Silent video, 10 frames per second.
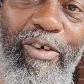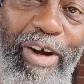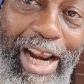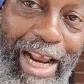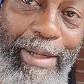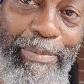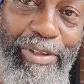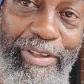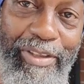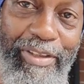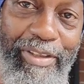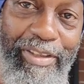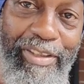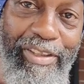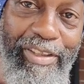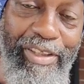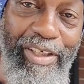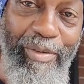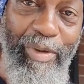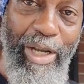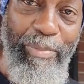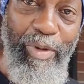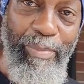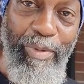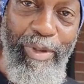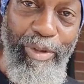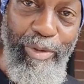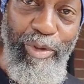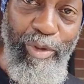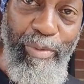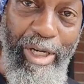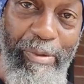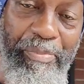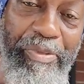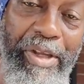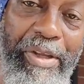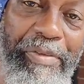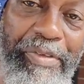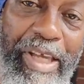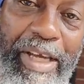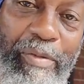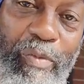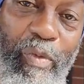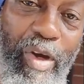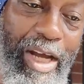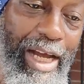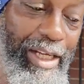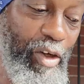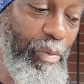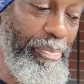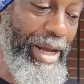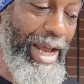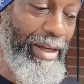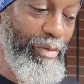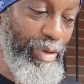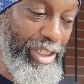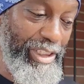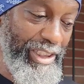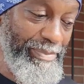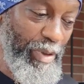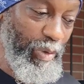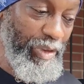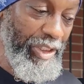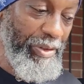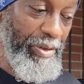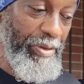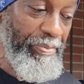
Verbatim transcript: grabs the what I put up on YouTube, right? Then I go back when this is posted.